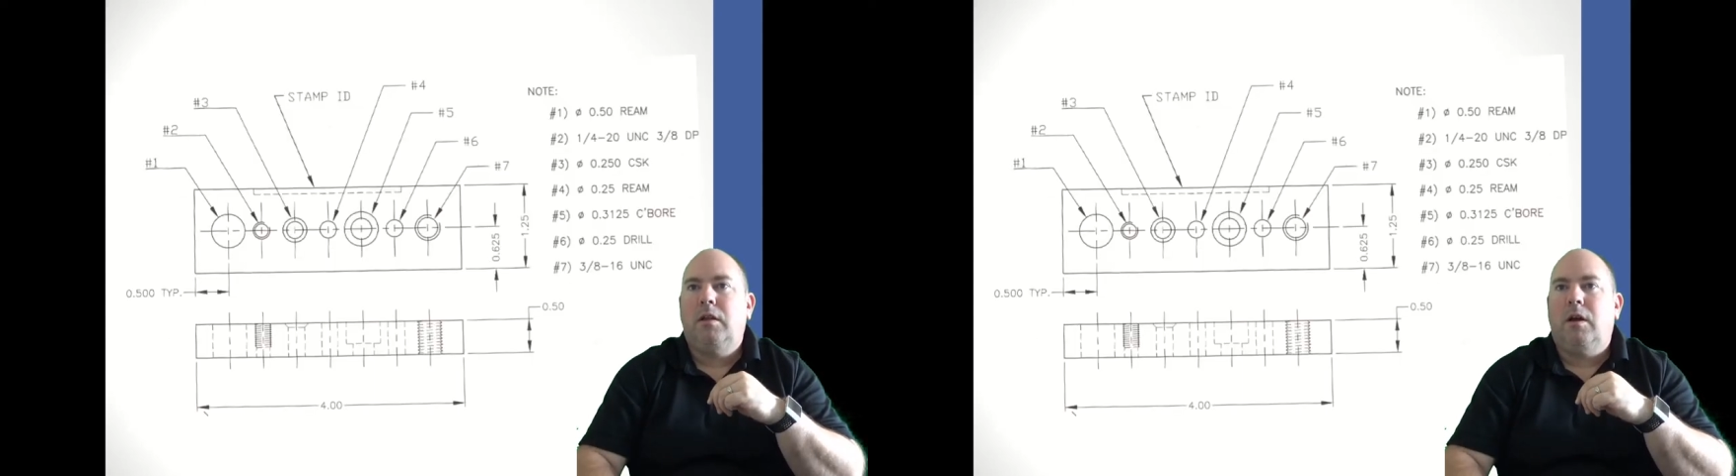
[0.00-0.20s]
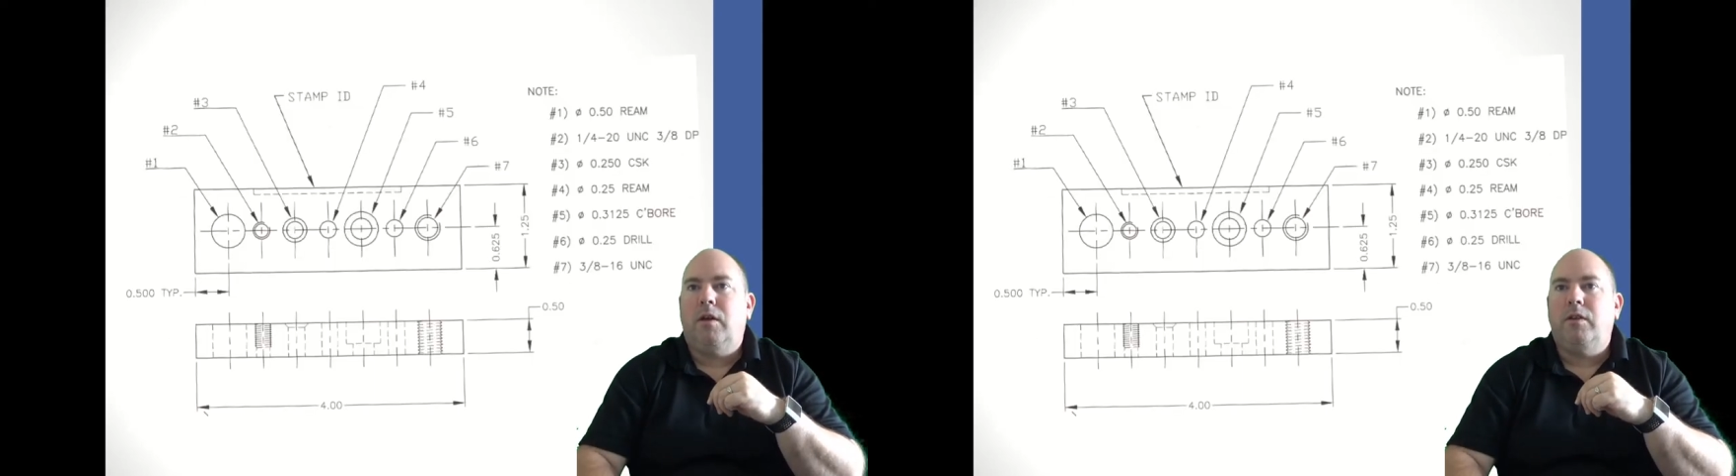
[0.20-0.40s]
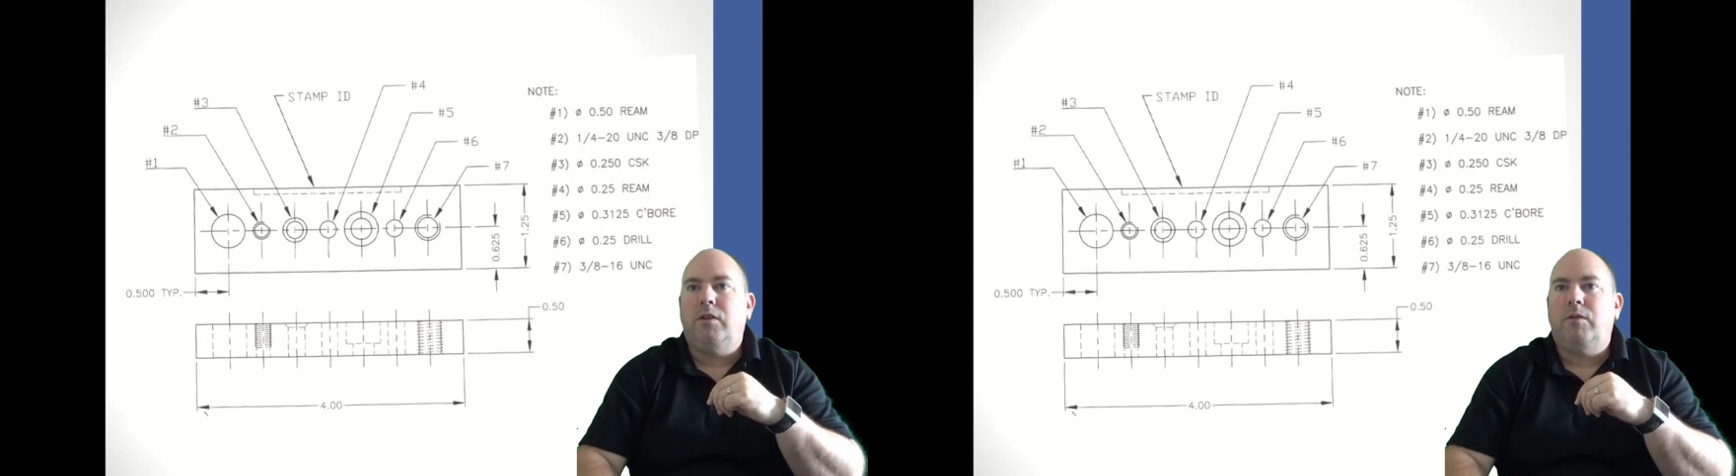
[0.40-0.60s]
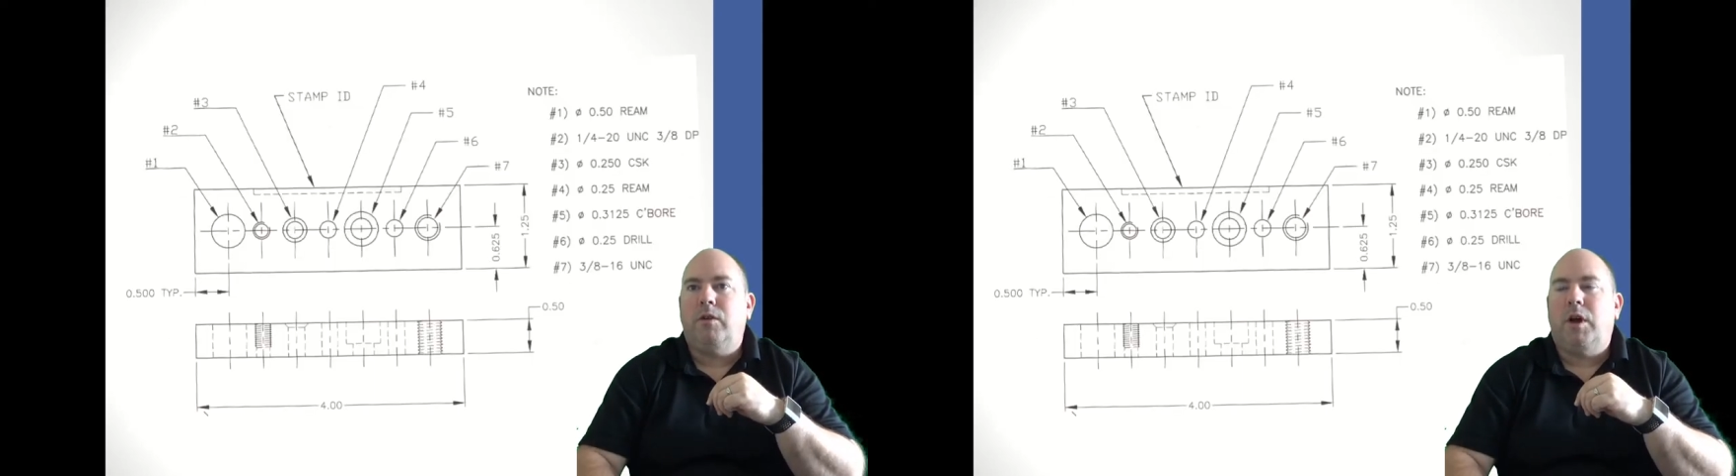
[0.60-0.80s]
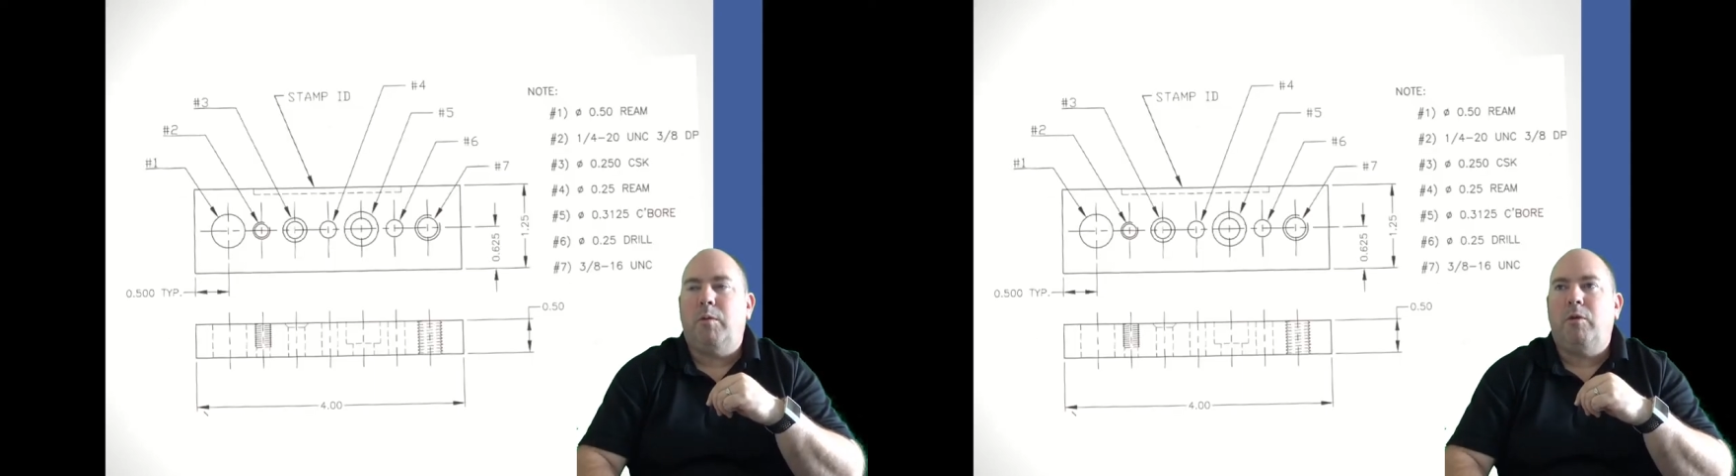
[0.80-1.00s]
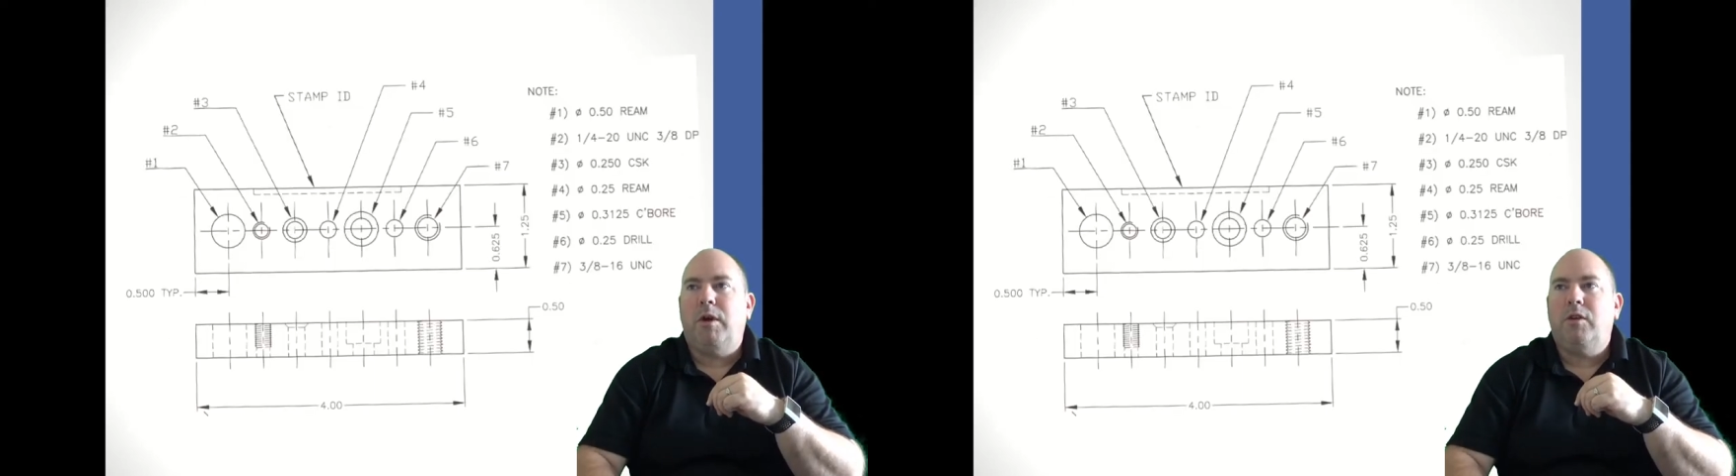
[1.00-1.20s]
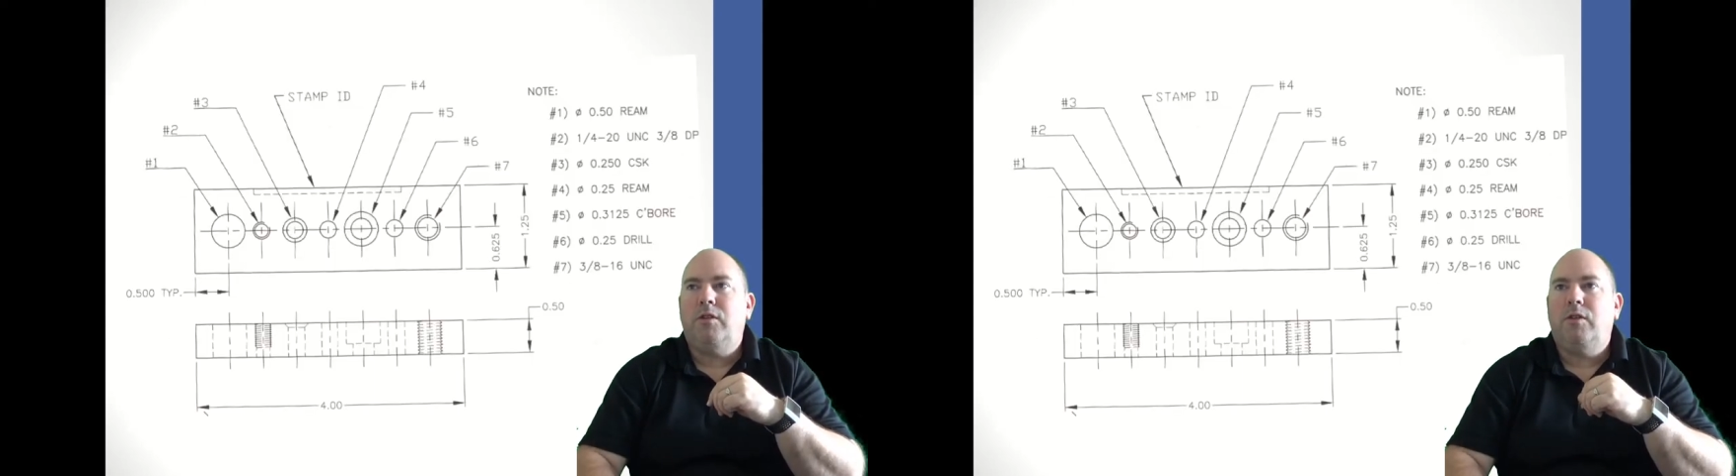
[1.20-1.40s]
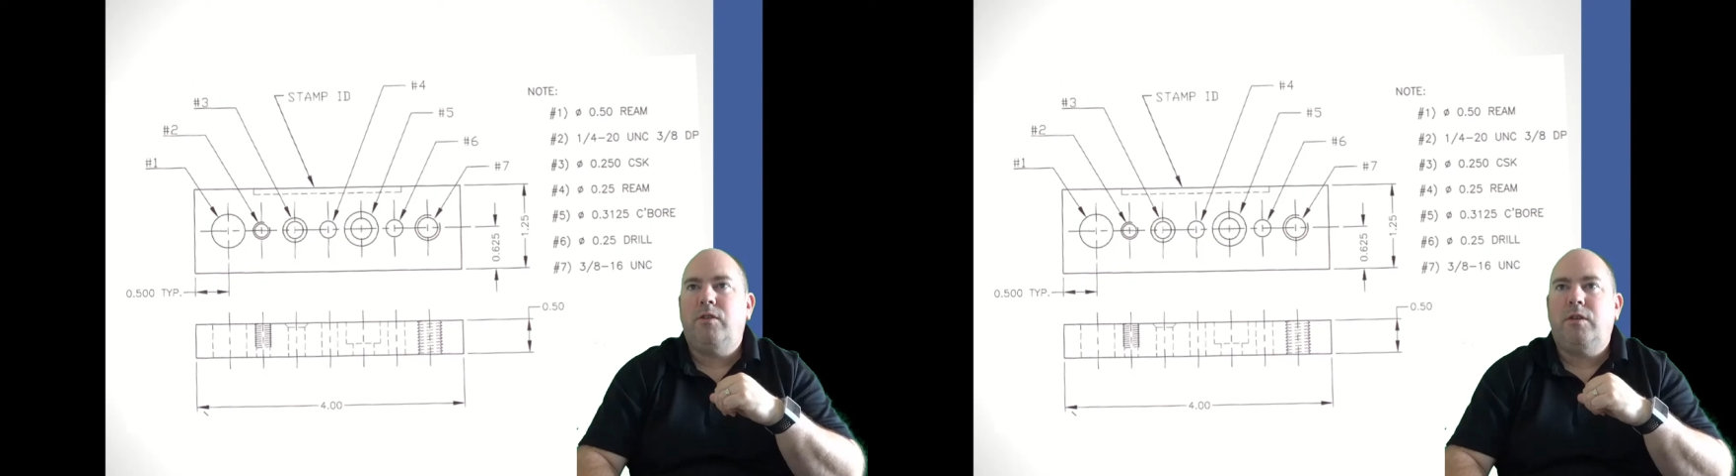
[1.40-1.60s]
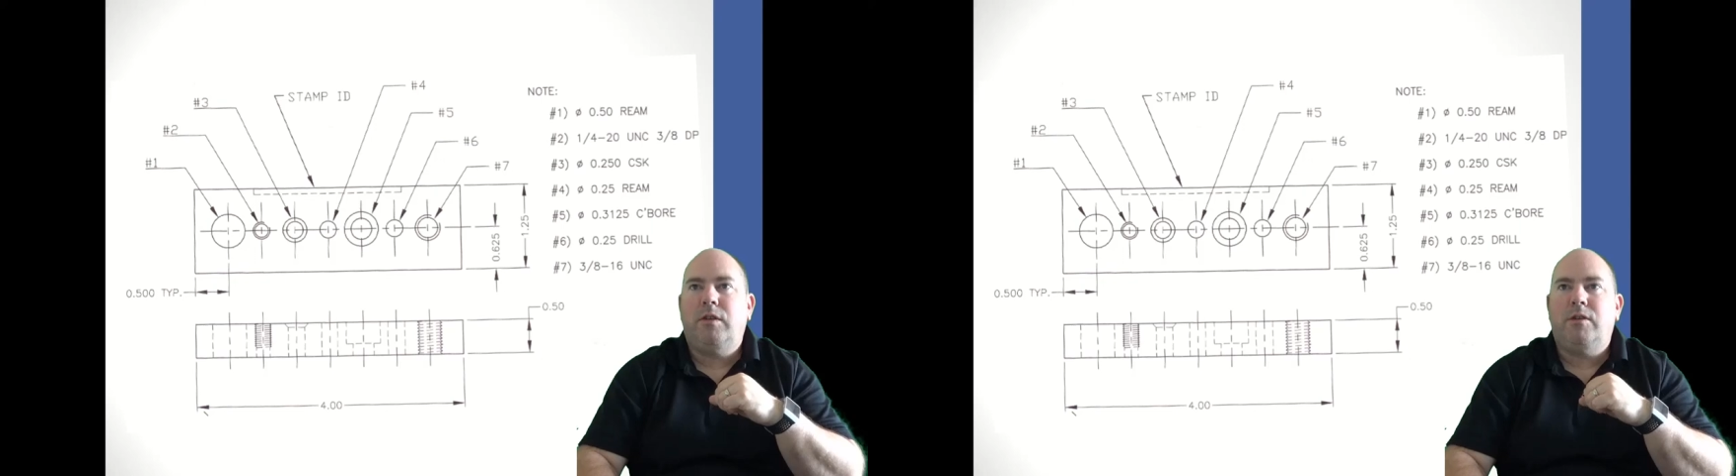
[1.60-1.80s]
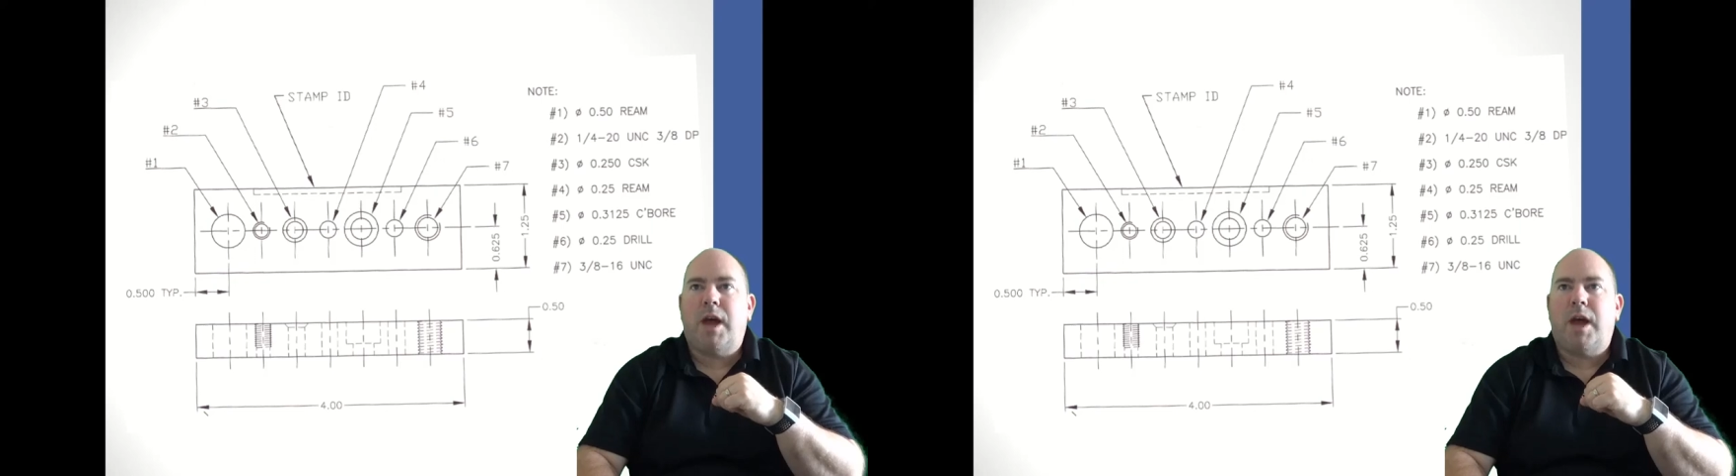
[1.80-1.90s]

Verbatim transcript: all these different operations,